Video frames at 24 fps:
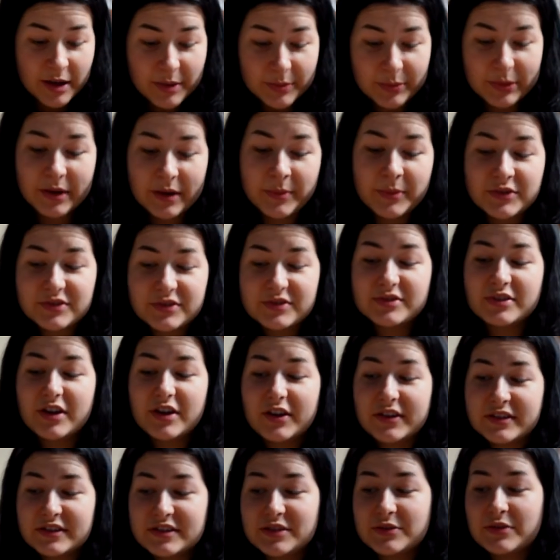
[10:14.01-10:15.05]
But I'm also
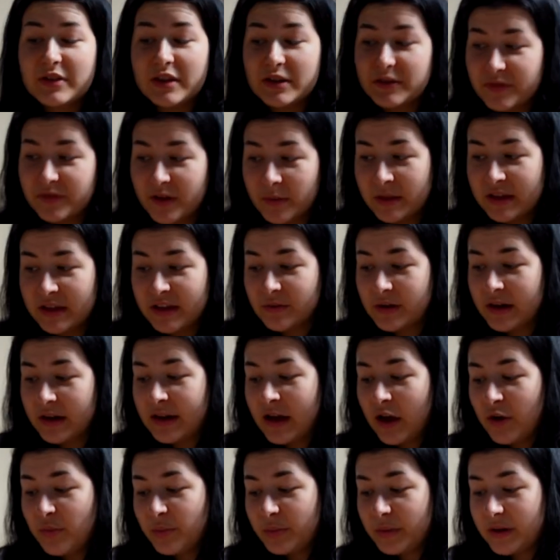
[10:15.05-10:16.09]
talking to another family right now,